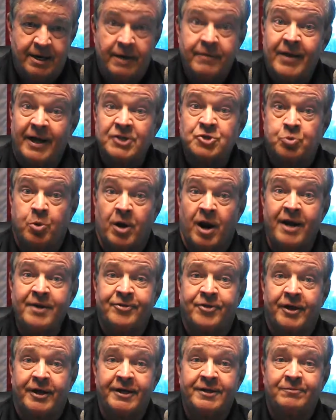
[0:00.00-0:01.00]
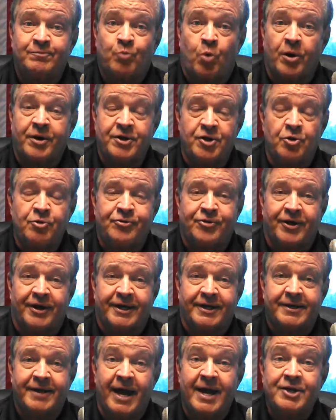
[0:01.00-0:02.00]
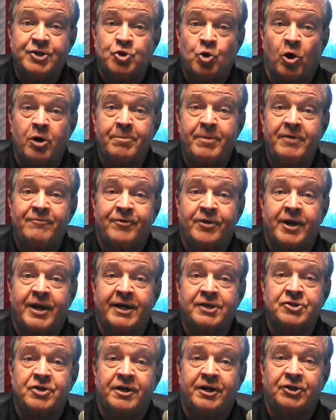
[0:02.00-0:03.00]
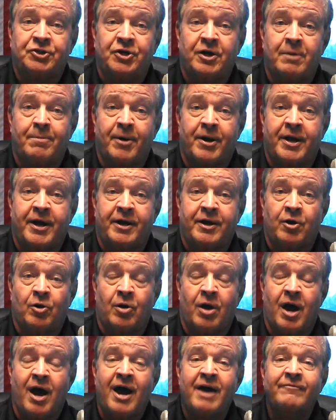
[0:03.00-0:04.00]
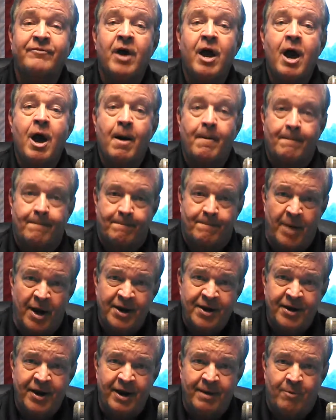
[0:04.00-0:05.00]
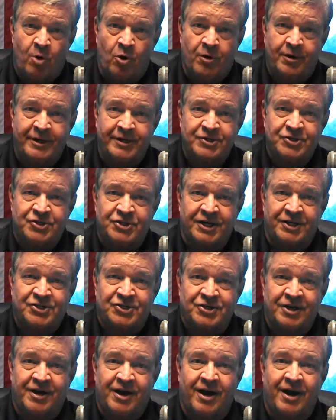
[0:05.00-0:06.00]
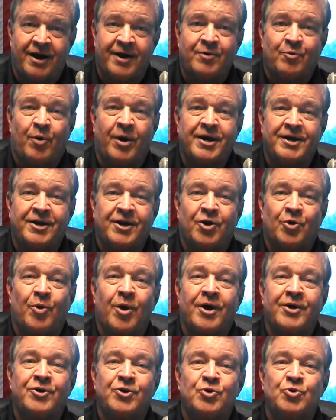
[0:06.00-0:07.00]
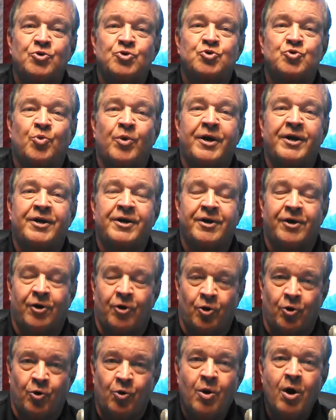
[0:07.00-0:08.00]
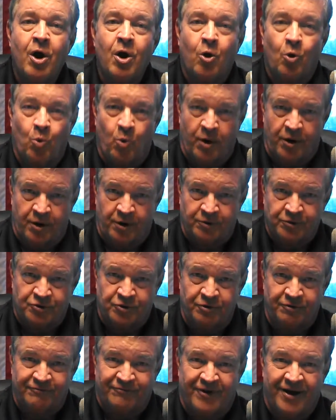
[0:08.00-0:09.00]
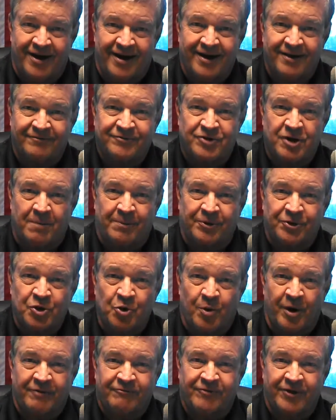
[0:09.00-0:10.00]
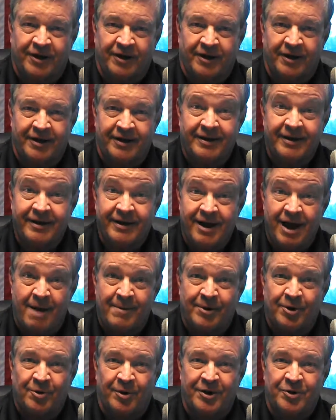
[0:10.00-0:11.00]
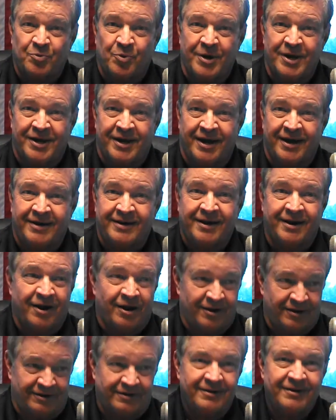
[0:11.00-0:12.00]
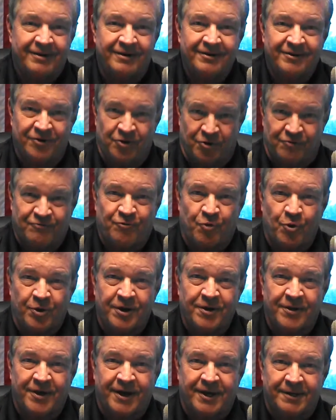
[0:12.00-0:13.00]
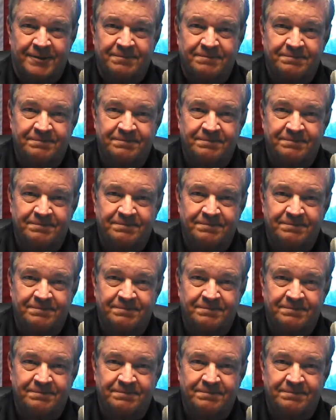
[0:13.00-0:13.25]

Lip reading: That's what I think. What do you think? Hey, join me for the next edition of Bud Hediger Live, Monday morning 6 to 9, right here on News Radio 102.5 WFLA. Have a great weekend, and I'll look for you then.